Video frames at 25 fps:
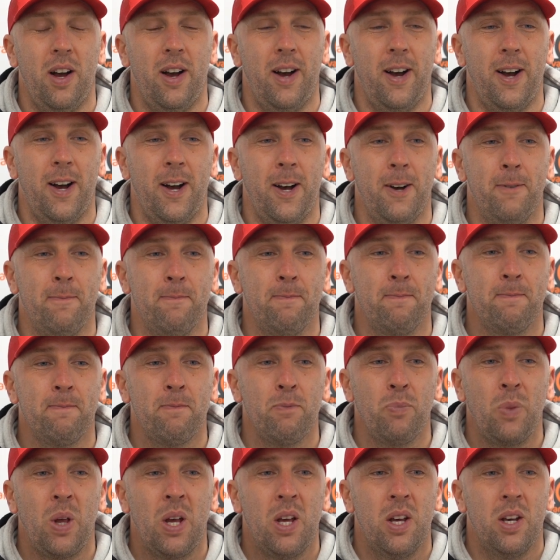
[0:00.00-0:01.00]
Um,
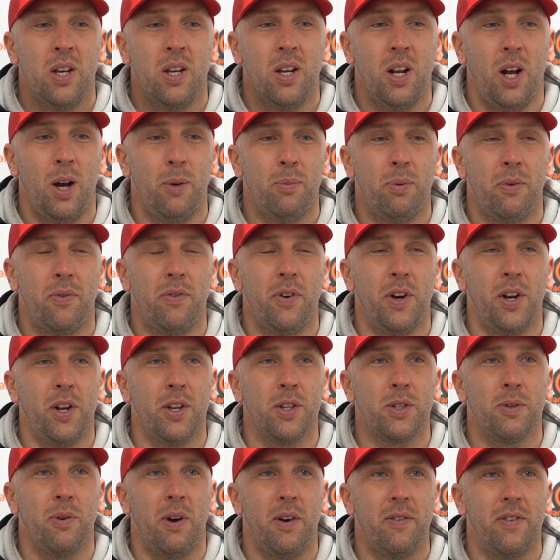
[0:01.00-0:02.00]
you know, I prefer
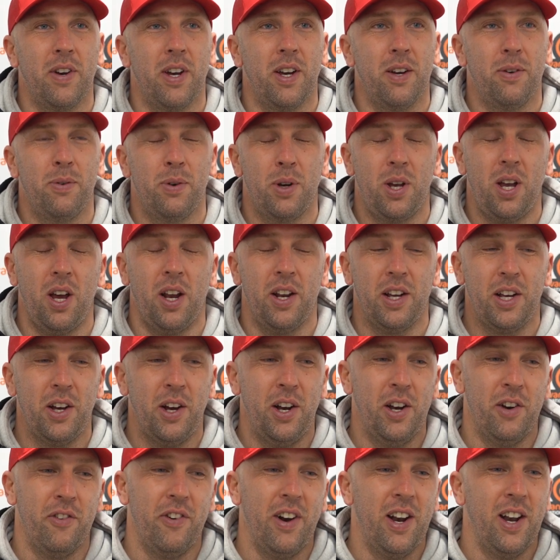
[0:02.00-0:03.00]
not to have it if we're
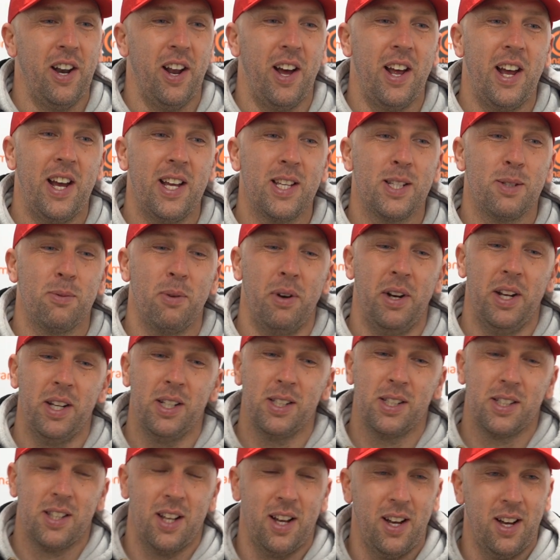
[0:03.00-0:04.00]
going to go wrong like that, to be
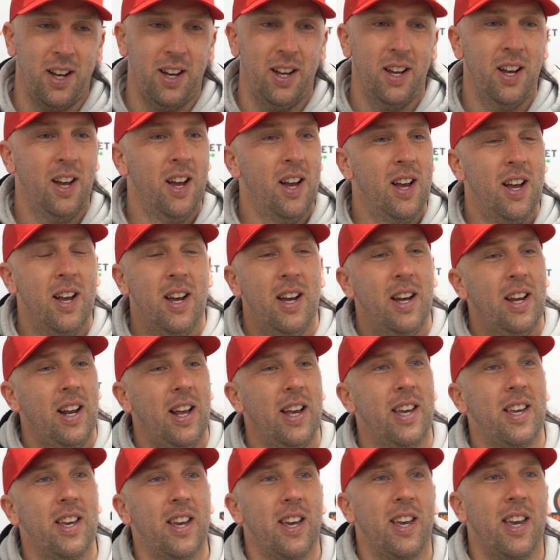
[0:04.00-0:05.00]
honest. Uh,
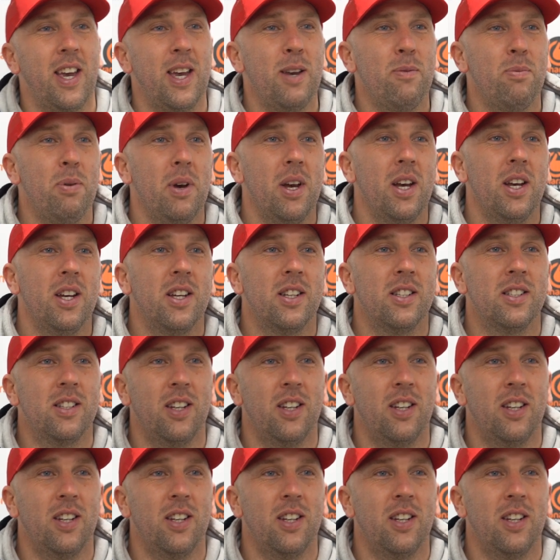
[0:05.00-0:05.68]
they could keep it.